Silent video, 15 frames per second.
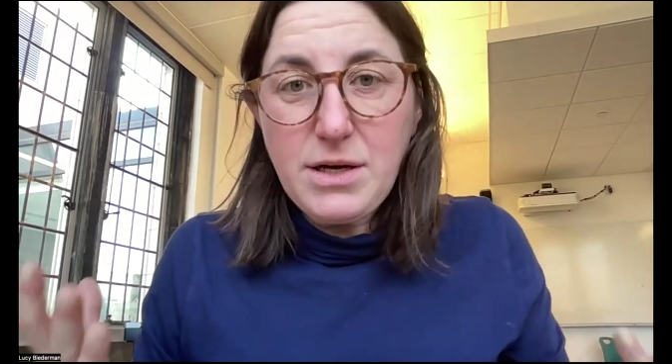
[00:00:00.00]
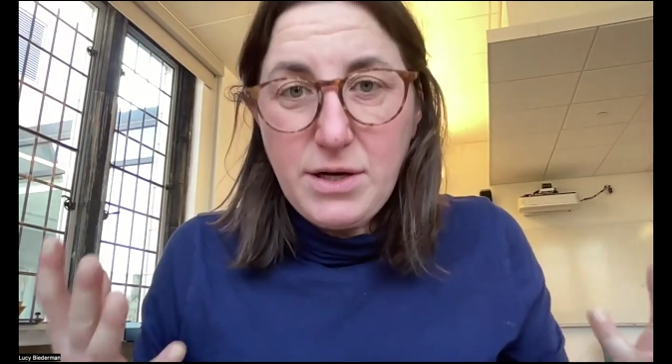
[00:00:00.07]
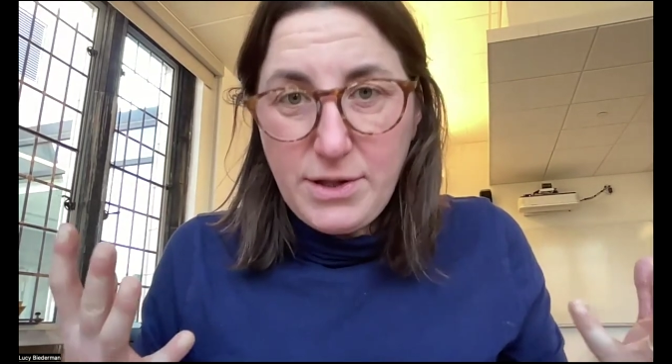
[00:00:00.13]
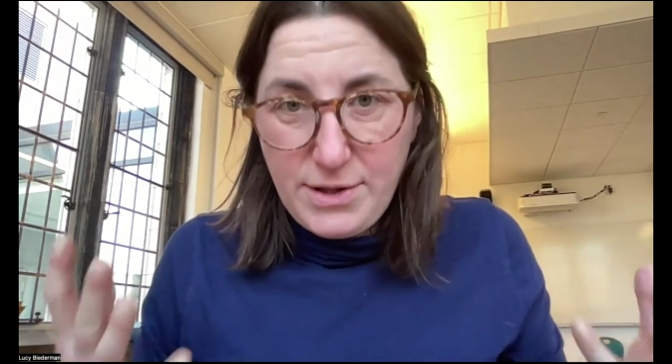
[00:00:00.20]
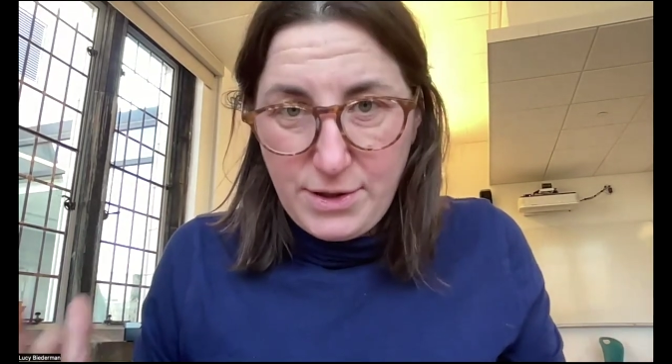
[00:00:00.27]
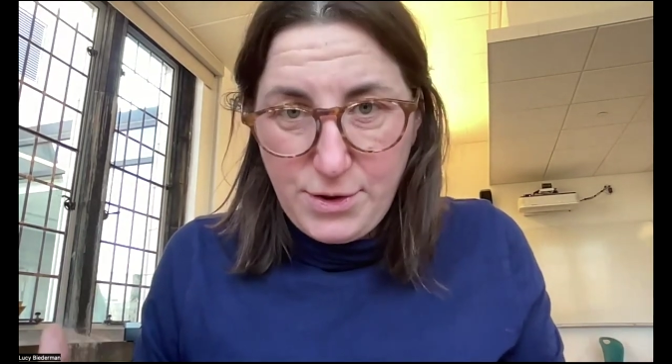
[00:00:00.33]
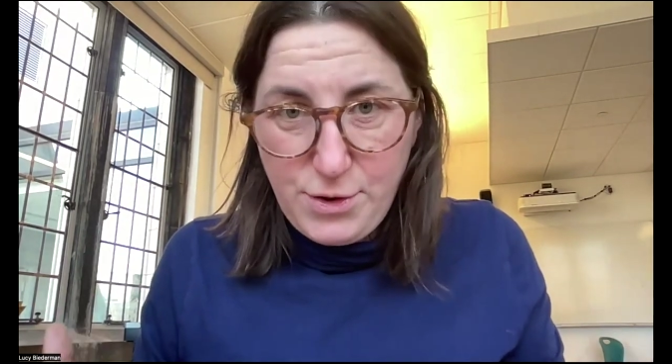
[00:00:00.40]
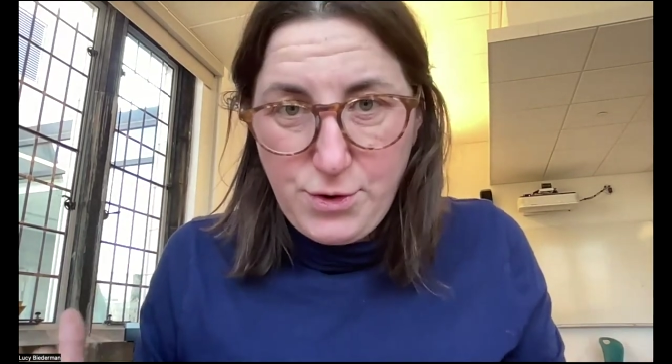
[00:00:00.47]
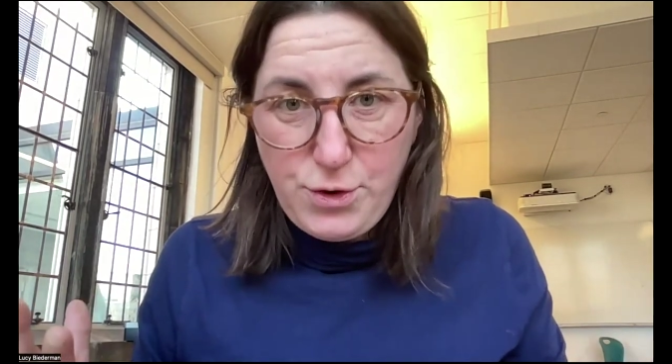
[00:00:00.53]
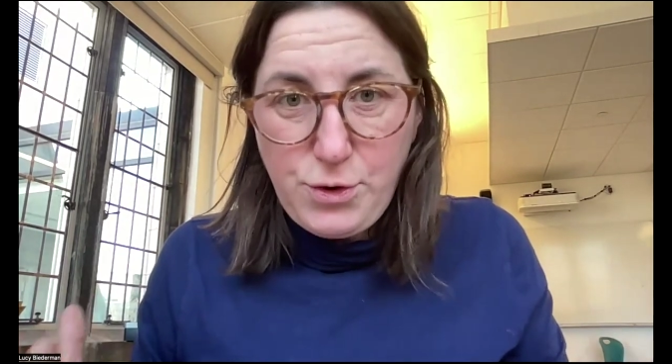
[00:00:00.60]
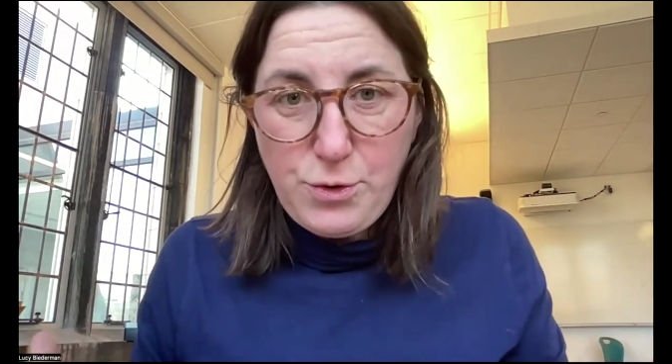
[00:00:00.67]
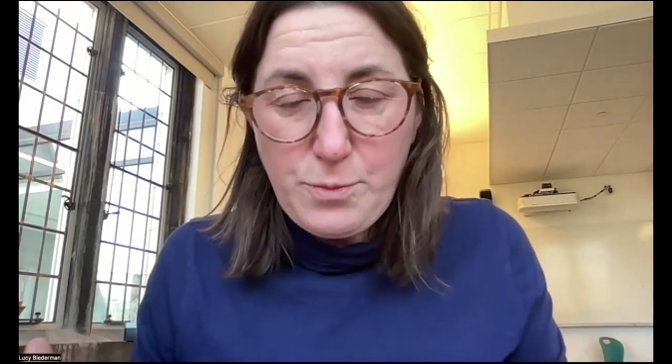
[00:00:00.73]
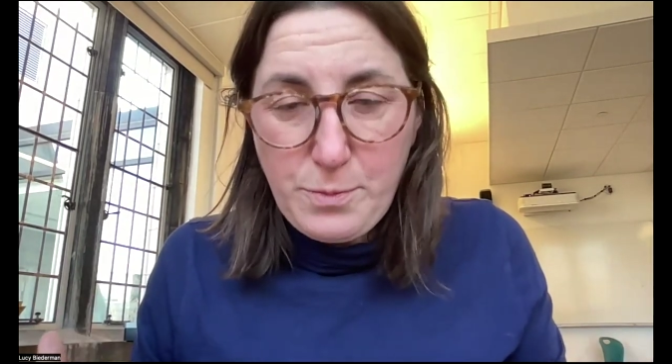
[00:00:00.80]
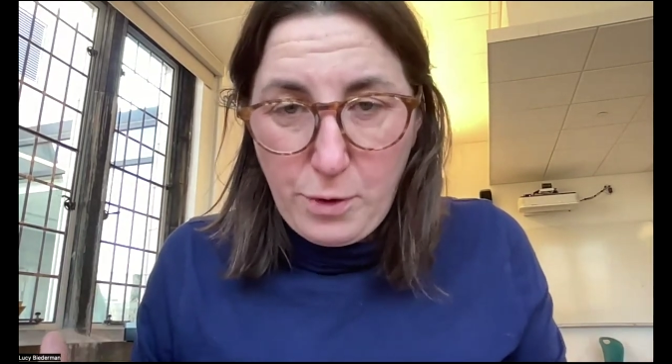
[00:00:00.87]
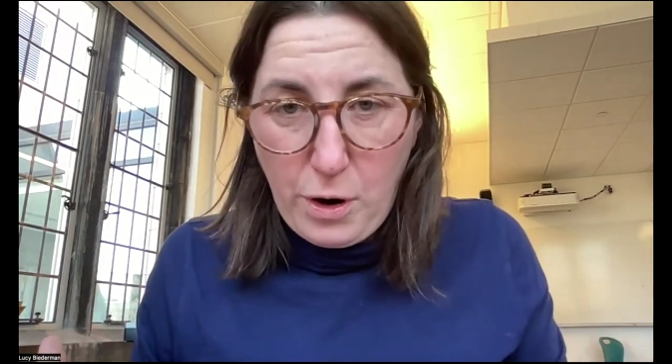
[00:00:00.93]
because it's
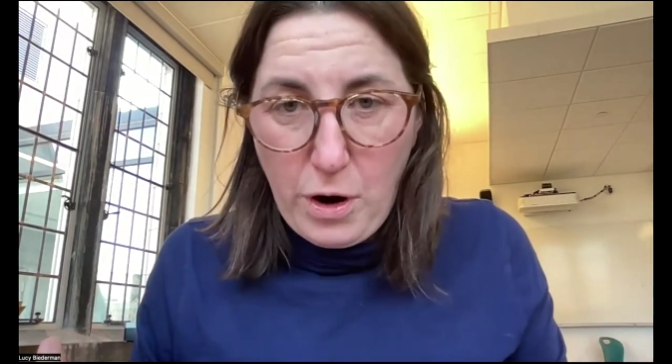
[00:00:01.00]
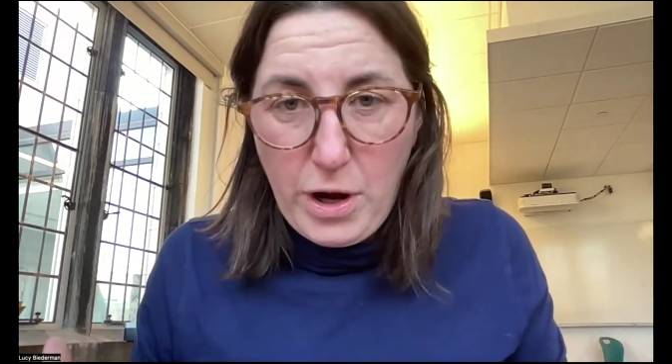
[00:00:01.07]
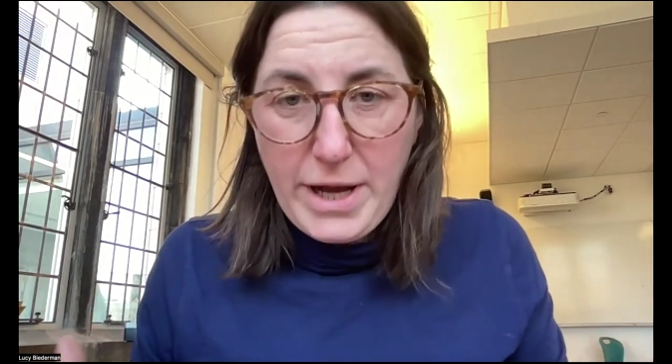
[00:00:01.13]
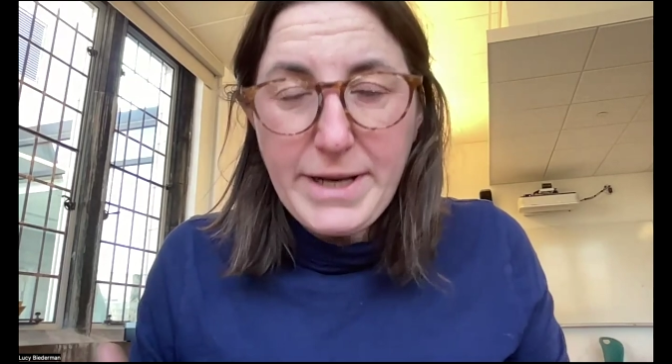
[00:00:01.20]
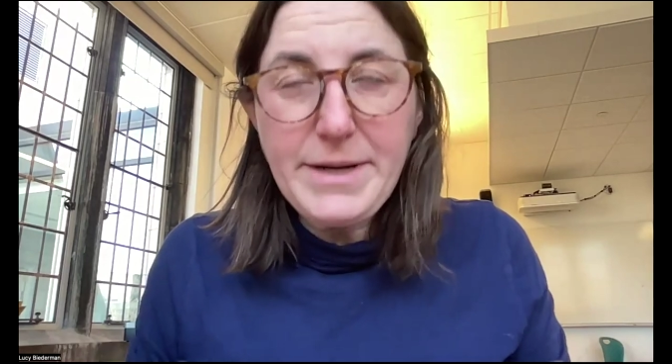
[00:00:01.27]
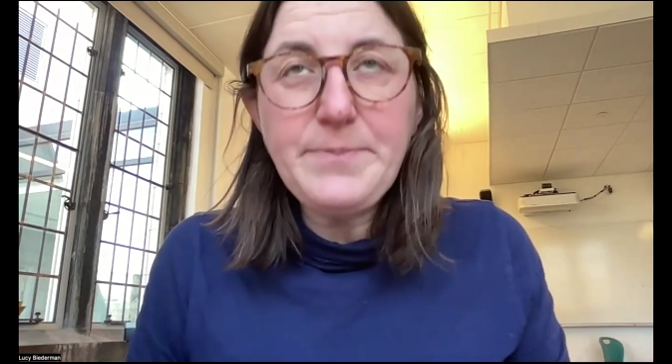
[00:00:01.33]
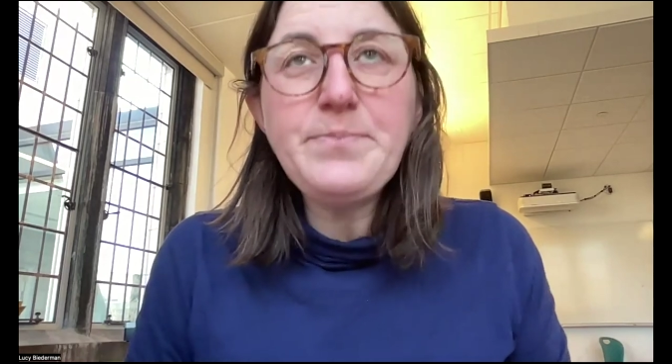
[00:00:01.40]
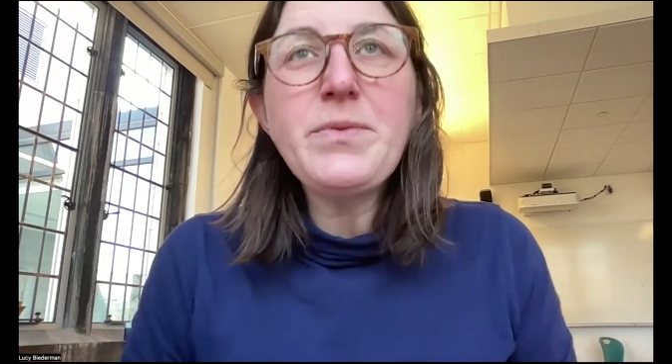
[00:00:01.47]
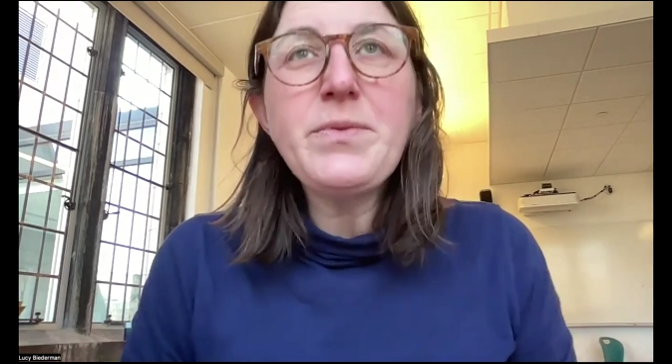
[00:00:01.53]
too broad.